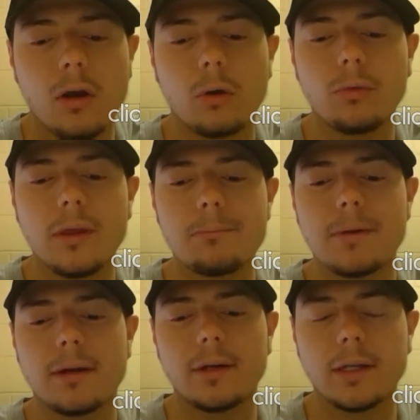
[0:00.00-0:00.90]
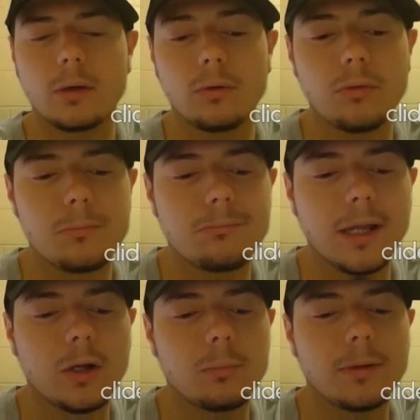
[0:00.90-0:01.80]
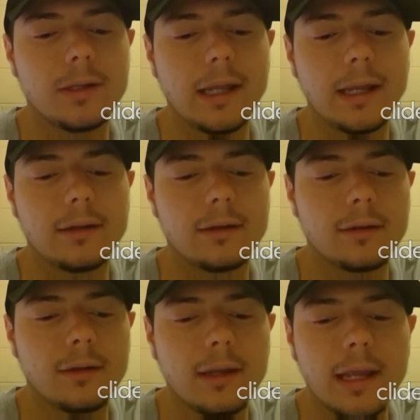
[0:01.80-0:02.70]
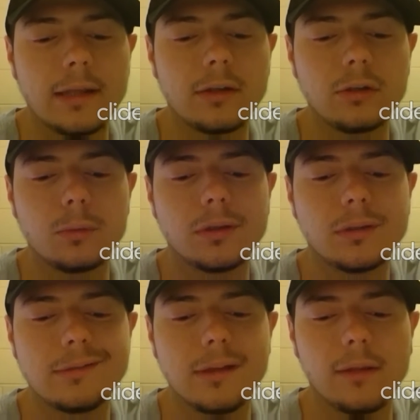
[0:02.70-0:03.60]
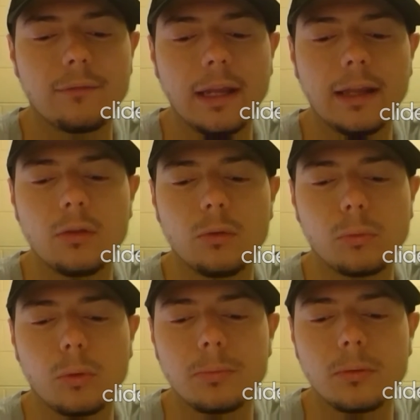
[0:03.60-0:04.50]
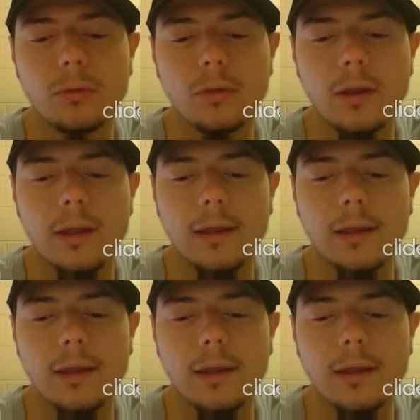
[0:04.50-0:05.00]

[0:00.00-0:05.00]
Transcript: Jose Berrios, Michael Pineda, and the new additions of Hansel Robles,